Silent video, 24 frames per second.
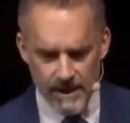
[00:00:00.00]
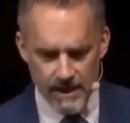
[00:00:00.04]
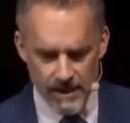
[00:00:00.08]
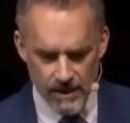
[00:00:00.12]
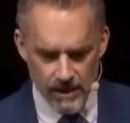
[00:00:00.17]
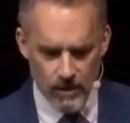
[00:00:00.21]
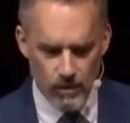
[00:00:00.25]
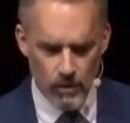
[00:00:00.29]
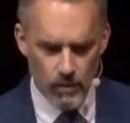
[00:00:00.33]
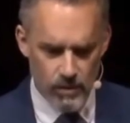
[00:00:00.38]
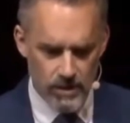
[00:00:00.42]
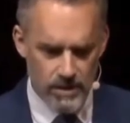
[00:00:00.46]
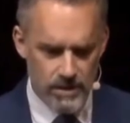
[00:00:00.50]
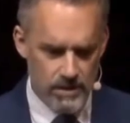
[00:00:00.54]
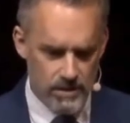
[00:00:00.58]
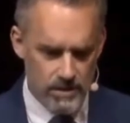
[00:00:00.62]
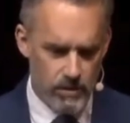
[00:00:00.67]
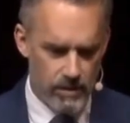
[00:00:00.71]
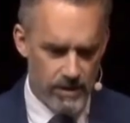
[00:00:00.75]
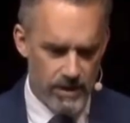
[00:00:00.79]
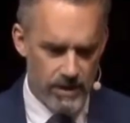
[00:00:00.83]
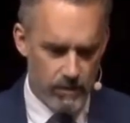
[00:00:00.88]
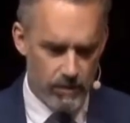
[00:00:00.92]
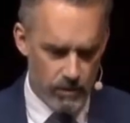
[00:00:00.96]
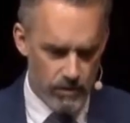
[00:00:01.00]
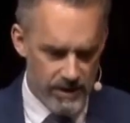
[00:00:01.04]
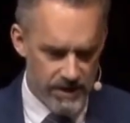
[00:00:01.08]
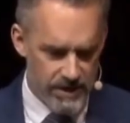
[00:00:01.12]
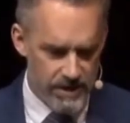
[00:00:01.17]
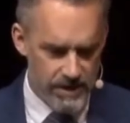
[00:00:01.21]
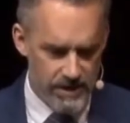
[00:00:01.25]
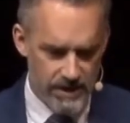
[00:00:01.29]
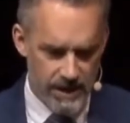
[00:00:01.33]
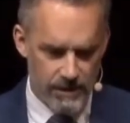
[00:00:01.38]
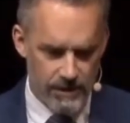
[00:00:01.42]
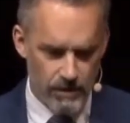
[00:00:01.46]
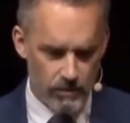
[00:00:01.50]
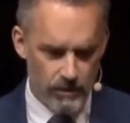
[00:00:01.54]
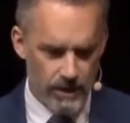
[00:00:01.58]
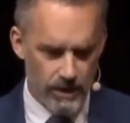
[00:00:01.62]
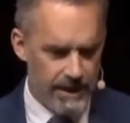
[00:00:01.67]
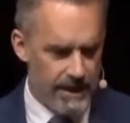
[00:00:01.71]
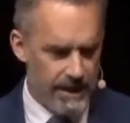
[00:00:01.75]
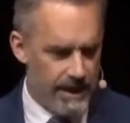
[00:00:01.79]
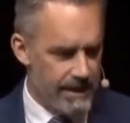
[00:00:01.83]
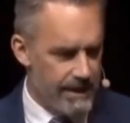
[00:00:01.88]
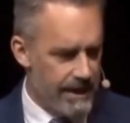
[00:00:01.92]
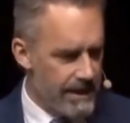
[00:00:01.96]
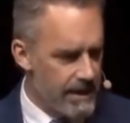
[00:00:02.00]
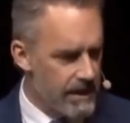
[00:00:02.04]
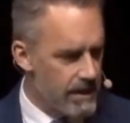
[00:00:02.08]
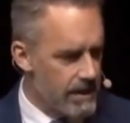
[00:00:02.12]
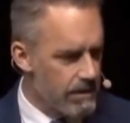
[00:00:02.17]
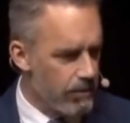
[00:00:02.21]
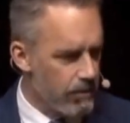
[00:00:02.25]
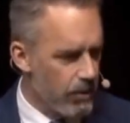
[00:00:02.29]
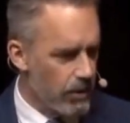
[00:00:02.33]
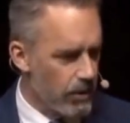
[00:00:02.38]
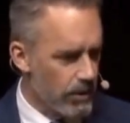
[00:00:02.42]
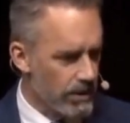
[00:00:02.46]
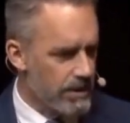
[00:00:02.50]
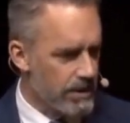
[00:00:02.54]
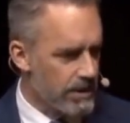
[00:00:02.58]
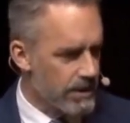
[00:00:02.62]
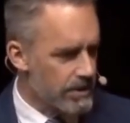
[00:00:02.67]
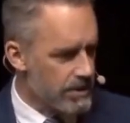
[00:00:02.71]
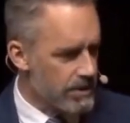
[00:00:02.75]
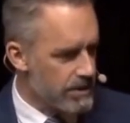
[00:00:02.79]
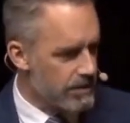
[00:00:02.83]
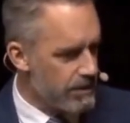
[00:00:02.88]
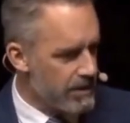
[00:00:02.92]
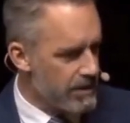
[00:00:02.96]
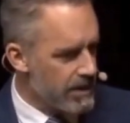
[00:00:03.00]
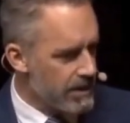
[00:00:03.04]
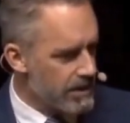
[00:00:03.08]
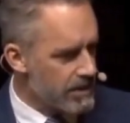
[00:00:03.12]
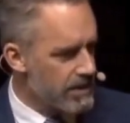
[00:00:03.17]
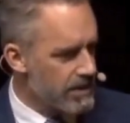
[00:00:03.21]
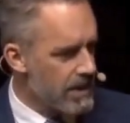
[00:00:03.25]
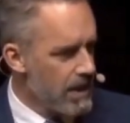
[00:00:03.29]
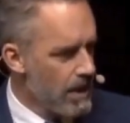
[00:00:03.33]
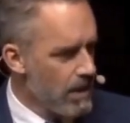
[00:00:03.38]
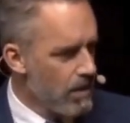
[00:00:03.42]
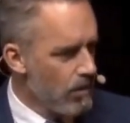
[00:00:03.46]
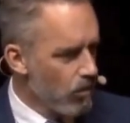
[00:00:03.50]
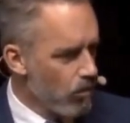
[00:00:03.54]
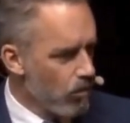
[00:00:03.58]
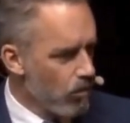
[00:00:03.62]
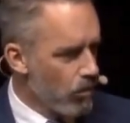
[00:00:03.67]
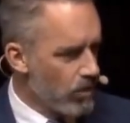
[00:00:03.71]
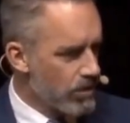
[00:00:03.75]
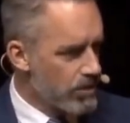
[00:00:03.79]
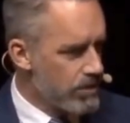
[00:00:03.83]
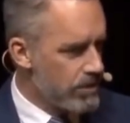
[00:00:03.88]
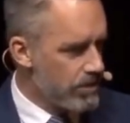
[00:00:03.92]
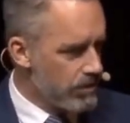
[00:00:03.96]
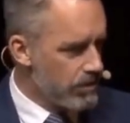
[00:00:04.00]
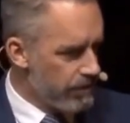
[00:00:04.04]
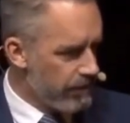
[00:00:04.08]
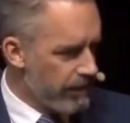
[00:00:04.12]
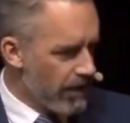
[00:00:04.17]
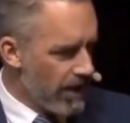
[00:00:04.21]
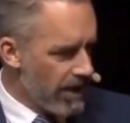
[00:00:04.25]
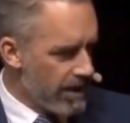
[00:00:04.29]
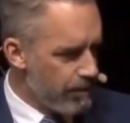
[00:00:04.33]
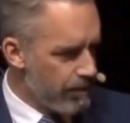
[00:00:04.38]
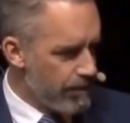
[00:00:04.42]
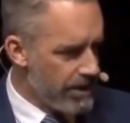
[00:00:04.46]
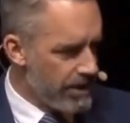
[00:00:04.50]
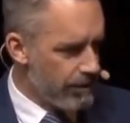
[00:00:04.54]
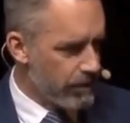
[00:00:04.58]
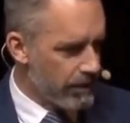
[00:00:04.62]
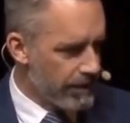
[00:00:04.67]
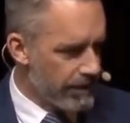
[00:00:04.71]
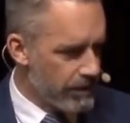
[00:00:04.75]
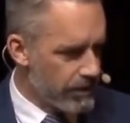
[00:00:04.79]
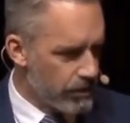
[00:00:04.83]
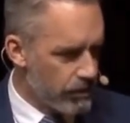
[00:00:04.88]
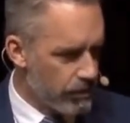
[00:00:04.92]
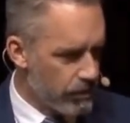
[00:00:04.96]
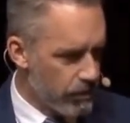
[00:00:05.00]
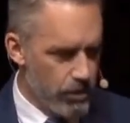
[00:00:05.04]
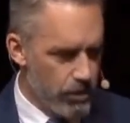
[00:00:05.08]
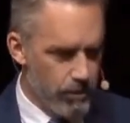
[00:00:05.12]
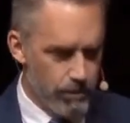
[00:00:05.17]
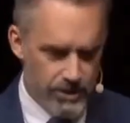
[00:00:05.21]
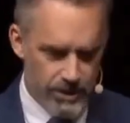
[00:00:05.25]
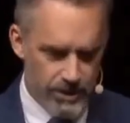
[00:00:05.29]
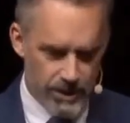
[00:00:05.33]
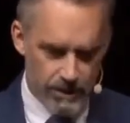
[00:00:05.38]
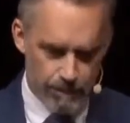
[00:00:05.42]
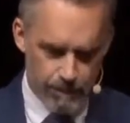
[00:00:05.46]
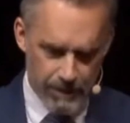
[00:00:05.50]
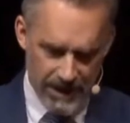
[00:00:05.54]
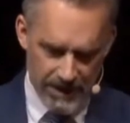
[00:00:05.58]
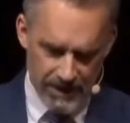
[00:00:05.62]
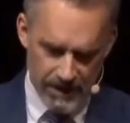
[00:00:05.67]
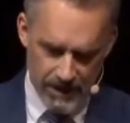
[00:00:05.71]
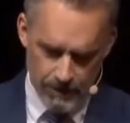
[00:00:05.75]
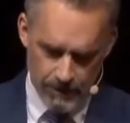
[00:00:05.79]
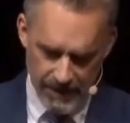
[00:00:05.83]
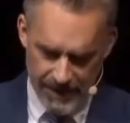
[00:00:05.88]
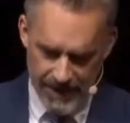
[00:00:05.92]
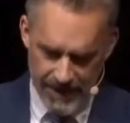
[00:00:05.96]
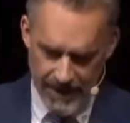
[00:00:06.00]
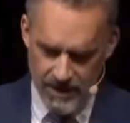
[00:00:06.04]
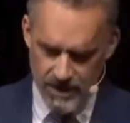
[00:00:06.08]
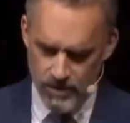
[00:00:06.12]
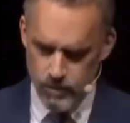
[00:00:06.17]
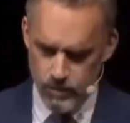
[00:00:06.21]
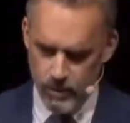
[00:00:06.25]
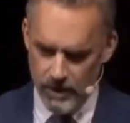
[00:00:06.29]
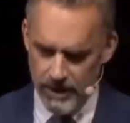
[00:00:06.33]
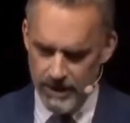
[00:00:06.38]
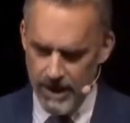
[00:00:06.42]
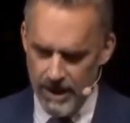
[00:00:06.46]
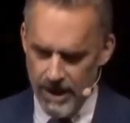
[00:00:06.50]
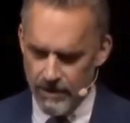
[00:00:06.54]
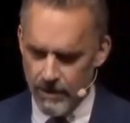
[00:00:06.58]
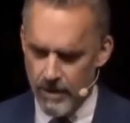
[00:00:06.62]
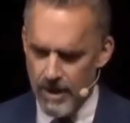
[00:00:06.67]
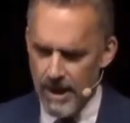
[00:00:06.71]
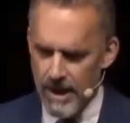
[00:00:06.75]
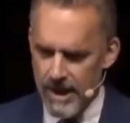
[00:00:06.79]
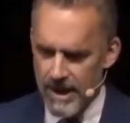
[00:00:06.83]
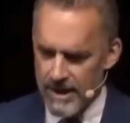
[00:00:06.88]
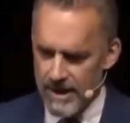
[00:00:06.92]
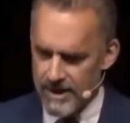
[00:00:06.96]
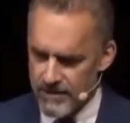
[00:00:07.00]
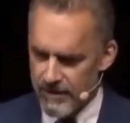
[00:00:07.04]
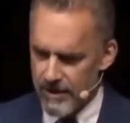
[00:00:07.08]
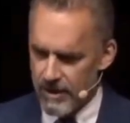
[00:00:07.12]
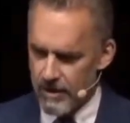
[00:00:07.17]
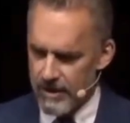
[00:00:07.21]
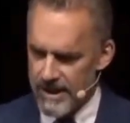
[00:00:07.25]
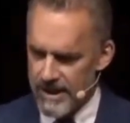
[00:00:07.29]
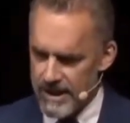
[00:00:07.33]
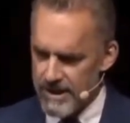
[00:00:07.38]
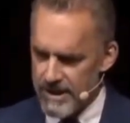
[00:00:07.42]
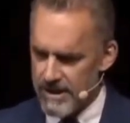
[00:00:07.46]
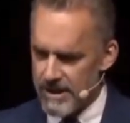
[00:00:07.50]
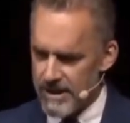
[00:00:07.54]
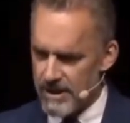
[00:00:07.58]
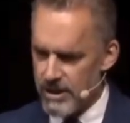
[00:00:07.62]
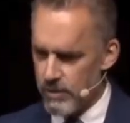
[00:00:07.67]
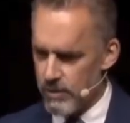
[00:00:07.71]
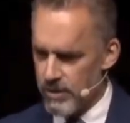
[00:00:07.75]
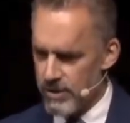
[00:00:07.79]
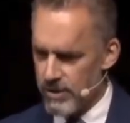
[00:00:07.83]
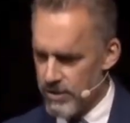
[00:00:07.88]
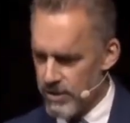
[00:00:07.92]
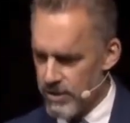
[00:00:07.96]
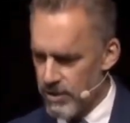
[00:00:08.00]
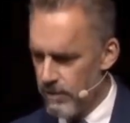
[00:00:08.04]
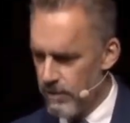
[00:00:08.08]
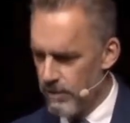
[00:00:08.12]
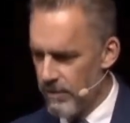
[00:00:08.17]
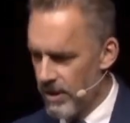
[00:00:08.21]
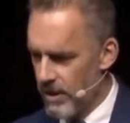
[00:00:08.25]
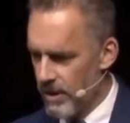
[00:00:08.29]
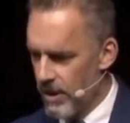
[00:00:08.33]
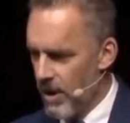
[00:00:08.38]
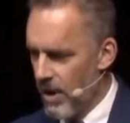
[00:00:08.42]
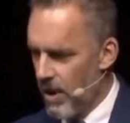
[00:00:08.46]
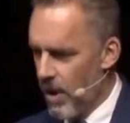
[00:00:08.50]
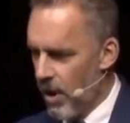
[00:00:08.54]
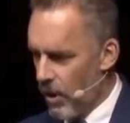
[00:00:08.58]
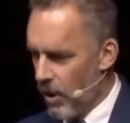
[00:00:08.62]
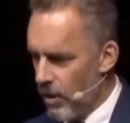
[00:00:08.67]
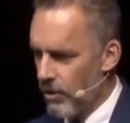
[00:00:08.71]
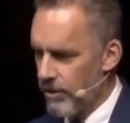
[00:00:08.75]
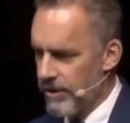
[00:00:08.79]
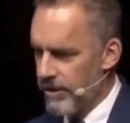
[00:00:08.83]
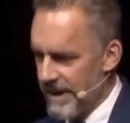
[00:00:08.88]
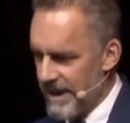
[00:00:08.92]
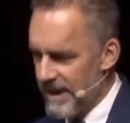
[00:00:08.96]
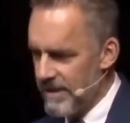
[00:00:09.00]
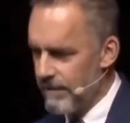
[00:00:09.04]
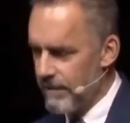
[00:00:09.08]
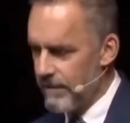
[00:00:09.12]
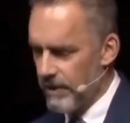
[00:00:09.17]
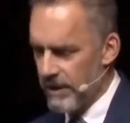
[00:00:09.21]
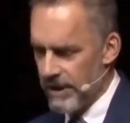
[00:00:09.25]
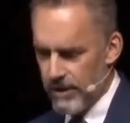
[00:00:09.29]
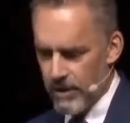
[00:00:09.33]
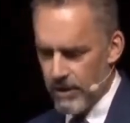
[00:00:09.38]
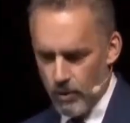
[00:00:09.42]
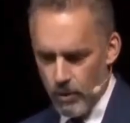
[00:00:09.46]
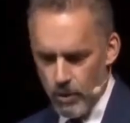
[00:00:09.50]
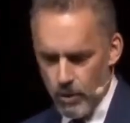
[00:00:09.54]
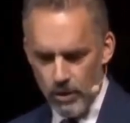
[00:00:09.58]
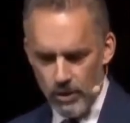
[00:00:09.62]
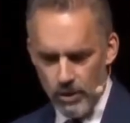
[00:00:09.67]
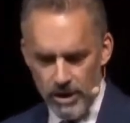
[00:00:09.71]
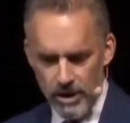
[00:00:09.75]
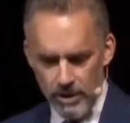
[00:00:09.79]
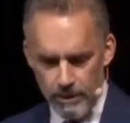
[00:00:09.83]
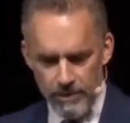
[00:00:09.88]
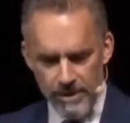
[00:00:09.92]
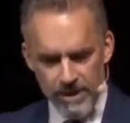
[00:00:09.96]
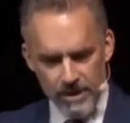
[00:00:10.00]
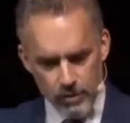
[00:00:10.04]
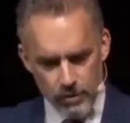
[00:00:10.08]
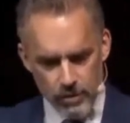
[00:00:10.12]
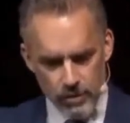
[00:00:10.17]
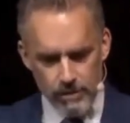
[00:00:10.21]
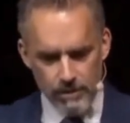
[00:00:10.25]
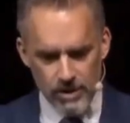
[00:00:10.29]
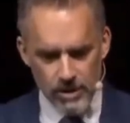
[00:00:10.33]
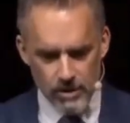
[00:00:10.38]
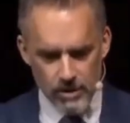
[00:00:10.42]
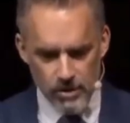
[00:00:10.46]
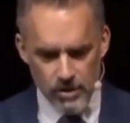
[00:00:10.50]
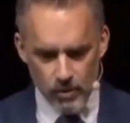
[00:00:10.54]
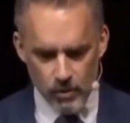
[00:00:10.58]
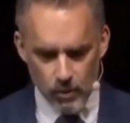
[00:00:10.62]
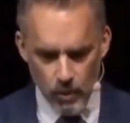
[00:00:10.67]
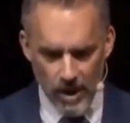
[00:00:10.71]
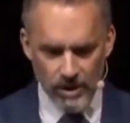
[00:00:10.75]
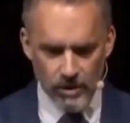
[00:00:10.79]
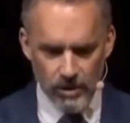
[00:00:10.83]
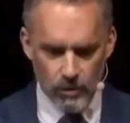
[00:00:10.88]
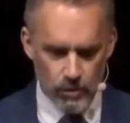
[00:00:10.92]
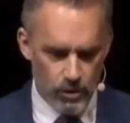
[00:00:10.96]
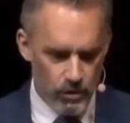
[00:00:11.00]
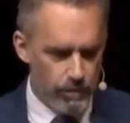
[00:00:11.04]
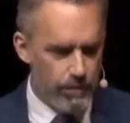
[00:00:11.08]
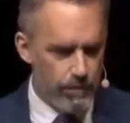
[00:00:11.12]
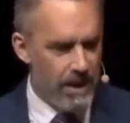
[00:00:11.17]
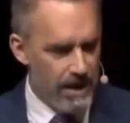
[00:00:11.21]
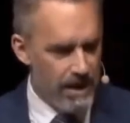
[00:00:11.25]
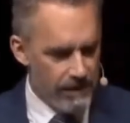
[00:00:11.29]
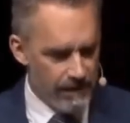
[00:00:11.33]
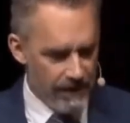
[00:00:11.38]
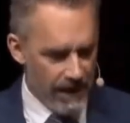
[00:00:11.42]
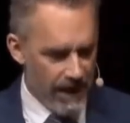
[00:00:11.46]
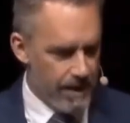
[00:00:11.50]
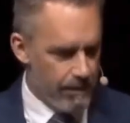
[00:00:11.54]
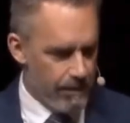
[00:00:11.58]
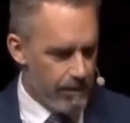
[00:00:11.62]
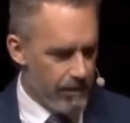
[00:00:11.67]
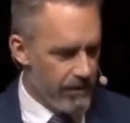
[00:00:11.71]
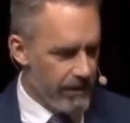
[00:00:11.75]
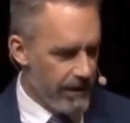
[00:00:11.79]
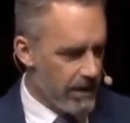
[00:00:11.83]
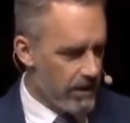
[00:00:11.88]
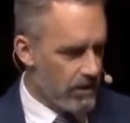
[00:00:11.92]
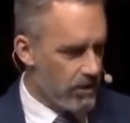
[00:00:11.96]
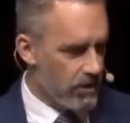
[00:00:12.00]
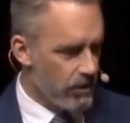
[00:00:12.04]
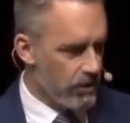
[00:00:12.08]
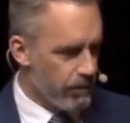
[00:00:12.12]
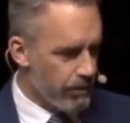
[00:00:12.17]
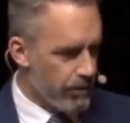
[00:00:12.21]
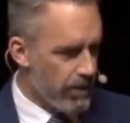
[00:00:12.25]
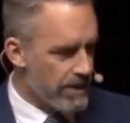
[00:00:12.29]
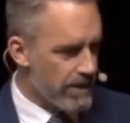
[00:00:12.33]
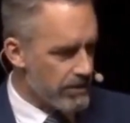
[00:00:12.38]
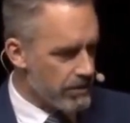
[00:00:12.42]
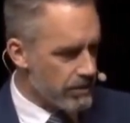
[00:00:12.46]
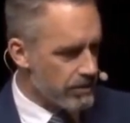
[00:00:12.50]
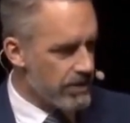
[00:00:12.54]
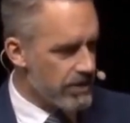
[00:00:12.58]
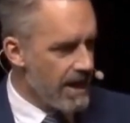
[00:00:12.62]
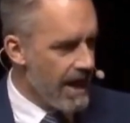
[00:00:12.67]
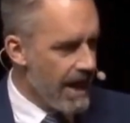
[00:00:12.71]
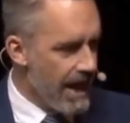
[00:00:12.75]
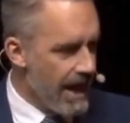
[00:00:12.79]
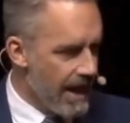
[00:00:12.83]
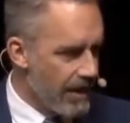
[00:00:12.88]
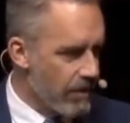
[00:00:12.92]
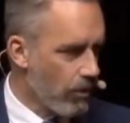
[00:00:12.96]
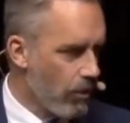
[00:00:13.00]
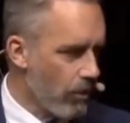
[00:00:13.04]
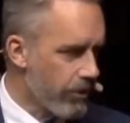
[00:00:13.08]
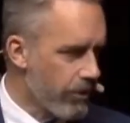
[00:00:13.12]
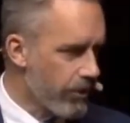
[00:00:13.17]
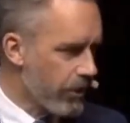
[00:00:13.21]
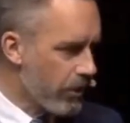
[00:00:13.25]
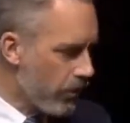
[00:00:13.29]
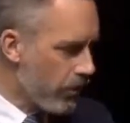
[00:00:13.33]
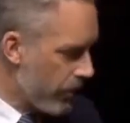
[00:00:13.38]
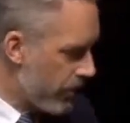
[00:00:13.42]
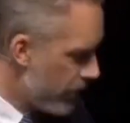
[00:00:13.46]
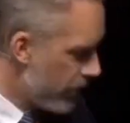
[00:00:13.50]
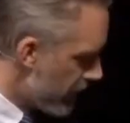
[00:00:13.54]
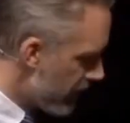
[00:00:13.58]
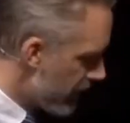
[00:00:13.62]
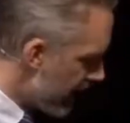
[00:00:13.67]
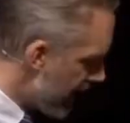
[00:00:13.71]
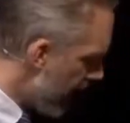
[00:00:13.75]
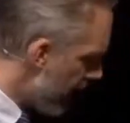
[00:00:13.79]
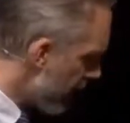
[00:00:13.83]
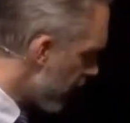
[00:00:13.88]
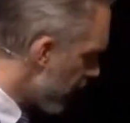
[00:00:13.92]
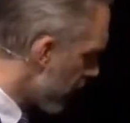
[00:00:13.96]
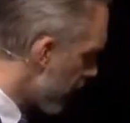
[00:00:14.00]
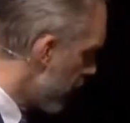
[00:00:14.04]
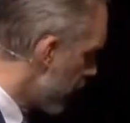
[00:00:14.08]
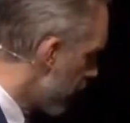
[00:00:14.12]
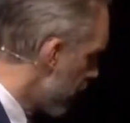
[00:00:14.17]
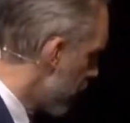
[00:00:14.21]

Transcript: You know, it's one of the reasons I don't like identity politics, is because once you divide people into groups and pit them against one another, it's very easy to assume that all the evil in the world can be attributed to one group, the hypothetical oppressors, and all the good to the other.